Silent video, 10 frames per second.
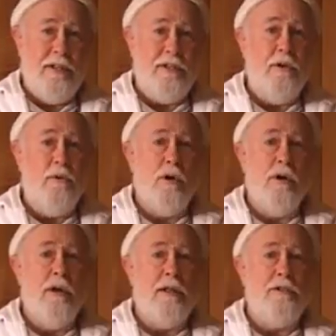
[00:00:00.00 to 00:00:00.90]
He said
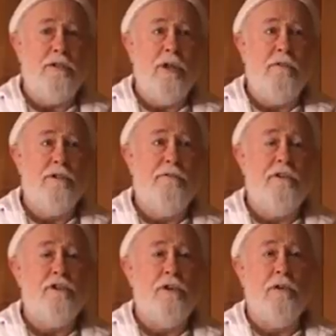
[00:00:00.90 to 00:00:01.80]
organize
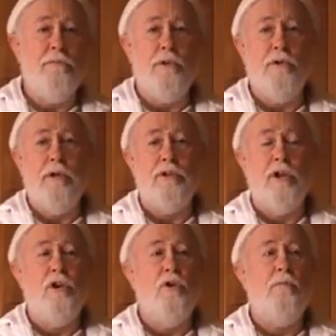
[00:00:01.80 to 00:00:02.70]
self-sufficient communities,
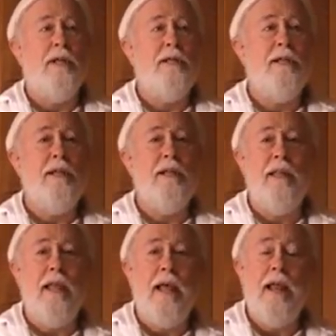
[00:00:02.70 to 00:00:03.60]
and nobody did it
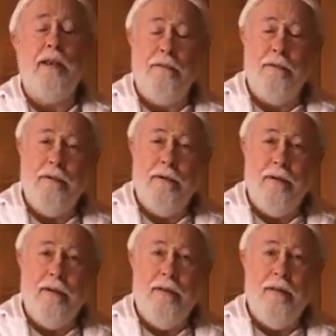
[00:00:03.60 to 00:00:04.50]
then.
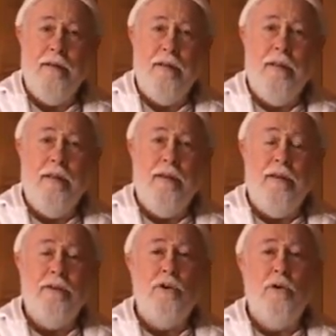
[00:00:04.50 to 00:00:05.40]

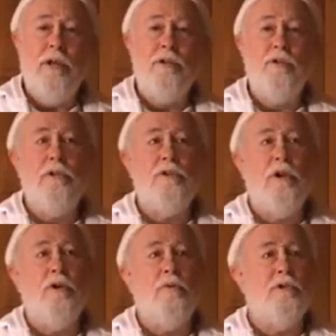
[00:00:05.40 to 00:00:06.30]
So as a
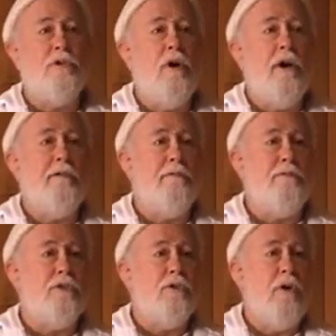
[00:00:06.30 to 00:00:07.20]
result, we're starting
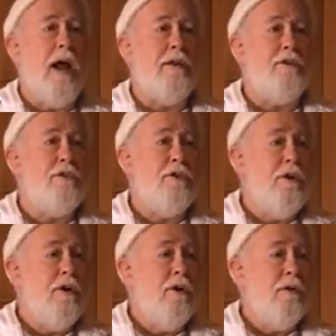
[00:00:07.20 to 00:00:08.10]
from scratch,
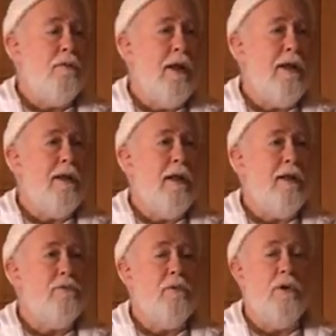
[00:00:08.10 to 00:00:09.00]
right
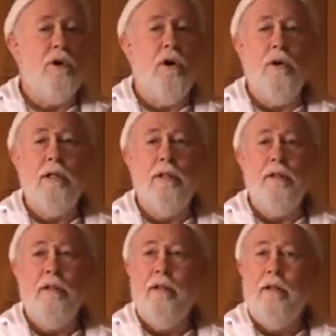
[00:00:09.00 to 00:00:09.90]
as we're going,
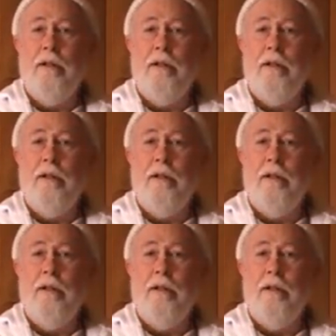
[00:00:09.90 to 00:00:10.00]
